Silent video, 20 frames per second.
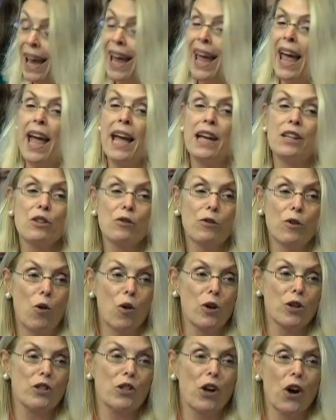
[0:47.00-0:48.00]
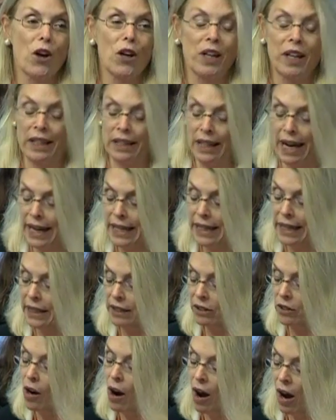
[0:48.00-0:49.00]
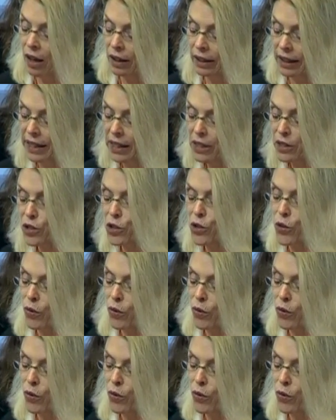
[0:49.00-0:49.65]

And of course, our Canadian colleagues